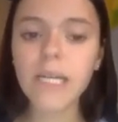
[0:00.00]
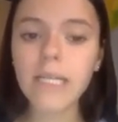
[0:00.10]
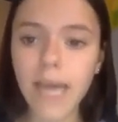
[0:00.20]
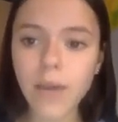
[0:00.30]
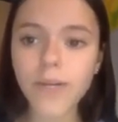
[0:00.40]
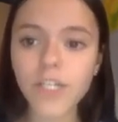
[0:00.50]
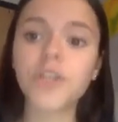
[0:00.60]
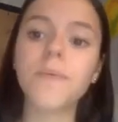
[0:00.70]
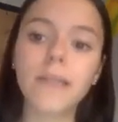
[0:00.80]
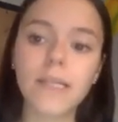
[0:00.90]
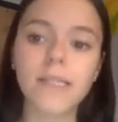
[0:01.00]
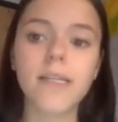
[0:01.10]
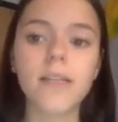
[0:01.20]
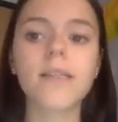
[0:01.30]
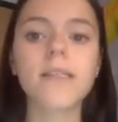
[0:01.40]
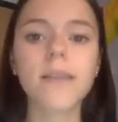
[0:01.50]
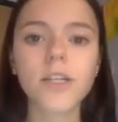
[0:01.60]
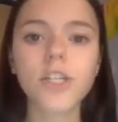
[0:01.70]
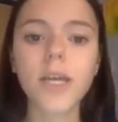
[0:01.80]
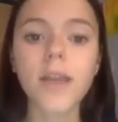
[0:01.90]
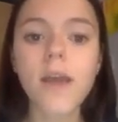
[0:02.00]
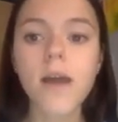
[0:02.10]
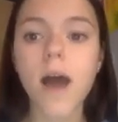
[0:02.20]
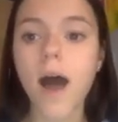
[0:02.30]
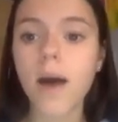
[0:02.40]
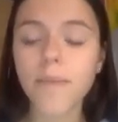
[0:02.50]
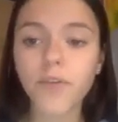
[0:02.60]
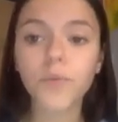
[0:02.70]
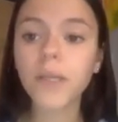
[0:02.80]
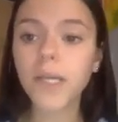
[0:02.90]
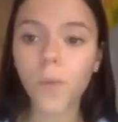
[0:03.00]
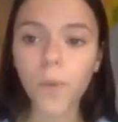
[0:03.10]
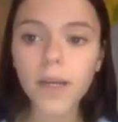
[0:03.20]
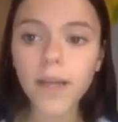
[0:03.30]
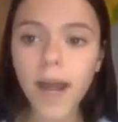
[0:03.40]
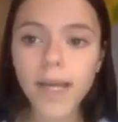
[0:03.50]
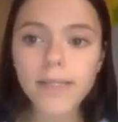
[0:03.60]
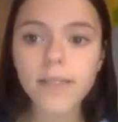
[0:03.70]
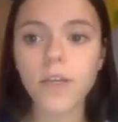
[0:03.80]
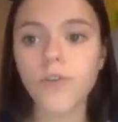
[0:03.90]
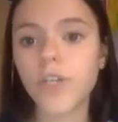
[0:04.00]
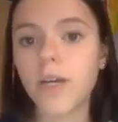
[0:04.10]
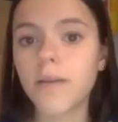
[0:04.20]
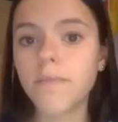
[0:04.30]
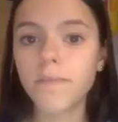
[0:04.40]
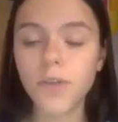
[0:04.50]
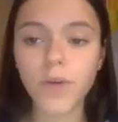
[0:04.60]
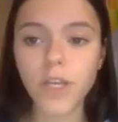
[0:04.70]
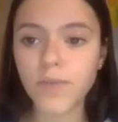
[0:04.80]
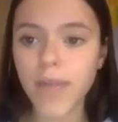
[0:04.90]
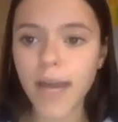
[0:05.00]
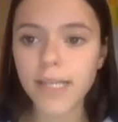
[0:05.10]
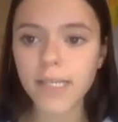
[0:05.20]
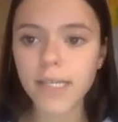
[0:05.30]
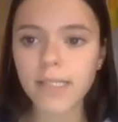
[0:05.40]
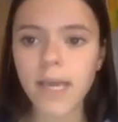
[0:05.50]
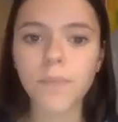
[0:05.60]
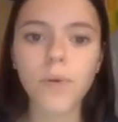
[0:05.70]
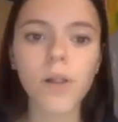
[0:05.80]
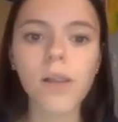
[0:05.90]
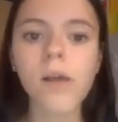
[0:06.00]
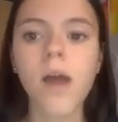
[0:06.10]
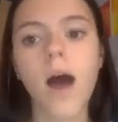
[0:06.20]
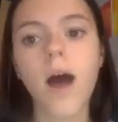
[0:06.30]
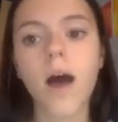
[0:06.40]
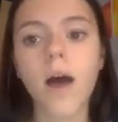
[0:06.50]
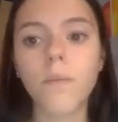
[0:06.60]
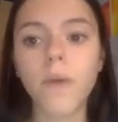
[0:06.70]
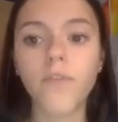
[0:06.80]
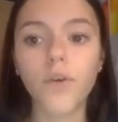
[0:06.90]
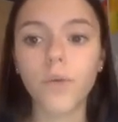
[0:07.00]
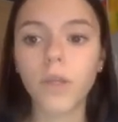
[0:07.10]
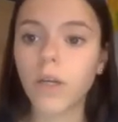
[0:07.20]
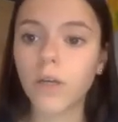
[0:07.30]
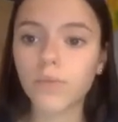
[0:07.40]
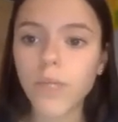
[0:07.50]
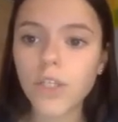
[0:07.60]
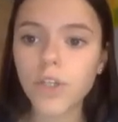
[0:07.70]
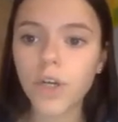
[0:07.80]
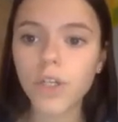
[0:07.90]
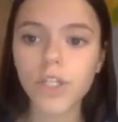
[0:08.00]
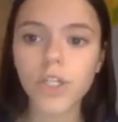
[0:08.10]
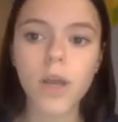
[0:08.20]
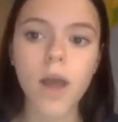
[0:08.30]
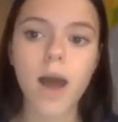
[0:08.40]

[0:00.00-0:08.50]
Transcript: language should be listed in this section. If you're really organized, you can use that as an example. If you're really good at research,